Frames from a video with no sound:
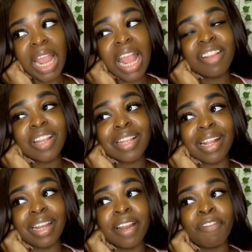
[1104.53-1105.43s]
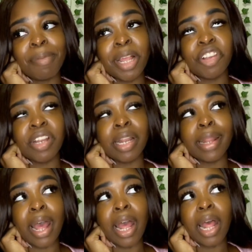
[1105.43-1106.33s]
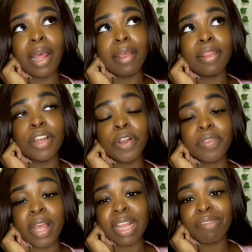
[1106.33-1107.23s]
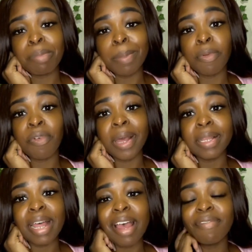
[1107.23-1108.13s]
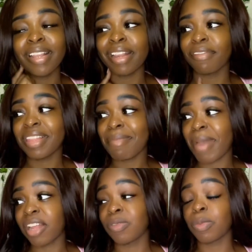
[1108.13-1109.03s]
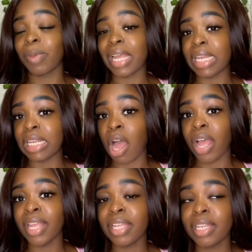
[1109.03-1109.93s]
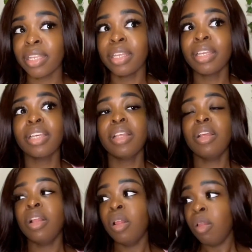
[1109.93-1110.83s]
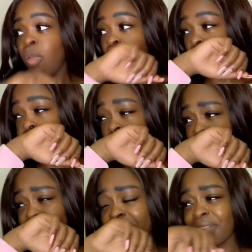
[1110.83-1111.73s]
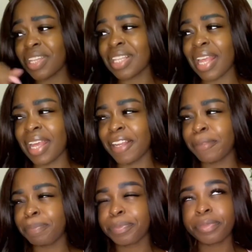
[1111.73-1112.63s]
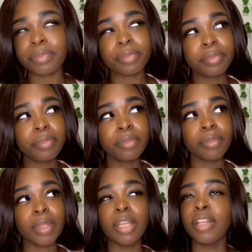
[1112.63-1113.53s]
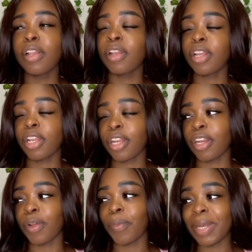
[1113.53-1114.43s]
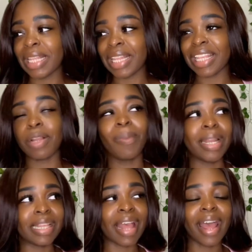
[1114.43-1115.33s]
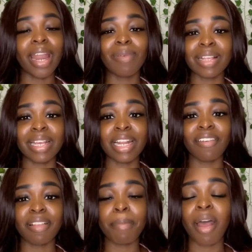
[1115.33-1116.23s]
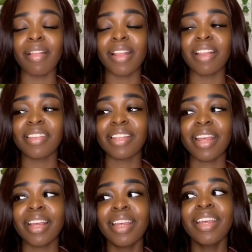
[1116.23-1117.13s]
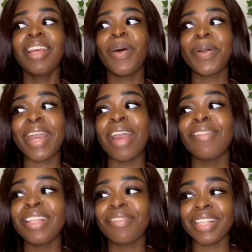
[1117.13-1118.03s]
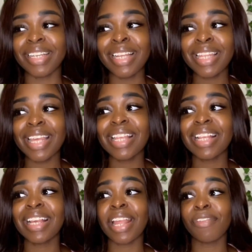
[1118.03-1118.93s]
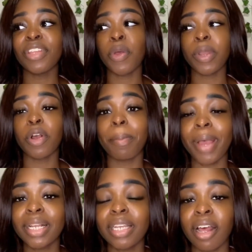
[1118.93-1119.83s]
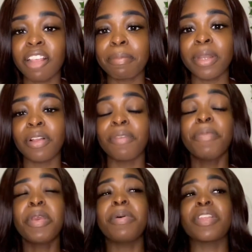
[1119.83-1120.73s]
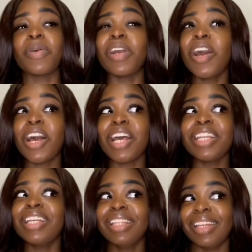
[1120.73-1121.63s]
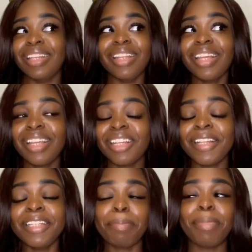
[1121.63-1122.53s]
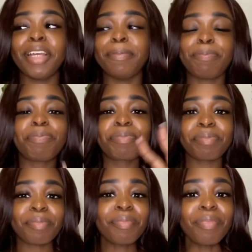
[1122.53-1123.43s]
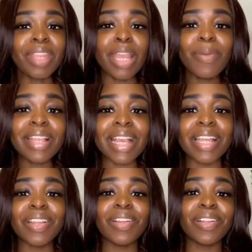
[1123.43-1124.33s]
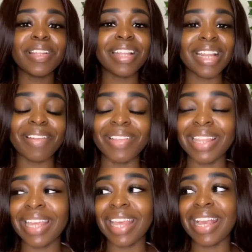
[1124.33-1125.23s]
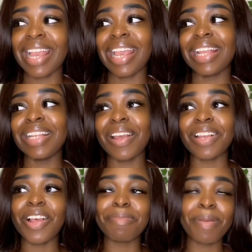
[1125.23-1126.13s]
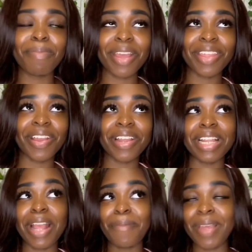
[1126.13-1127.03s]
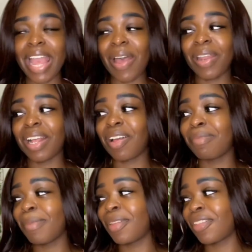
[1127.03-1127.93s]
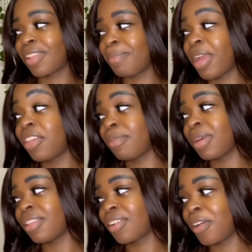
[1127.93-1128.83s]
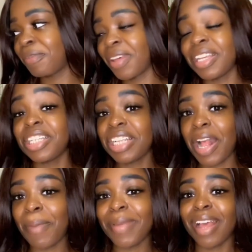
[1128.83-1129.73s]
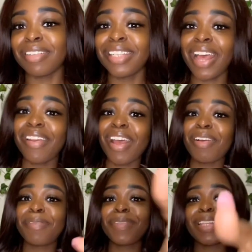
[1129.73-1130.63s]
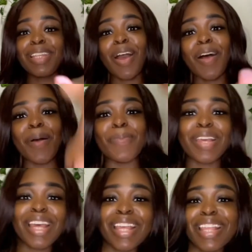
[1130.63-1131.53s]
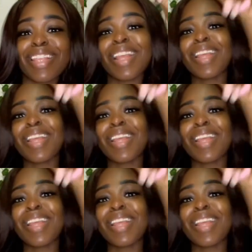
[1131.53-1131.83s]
it's just that the information that the nurse had given me before I left didn't really match with what I had gotten. So I was just like, no, what is this and what is that? And I wasn't getting a response, and I was just like, okay, I really, really need this because I really don't want to go back to the hospital. What's going on? But it was handled and everything, and I called my brother and he helped me out, and I called my other brother's girlfriend and she helped me out. Shout out to y'all because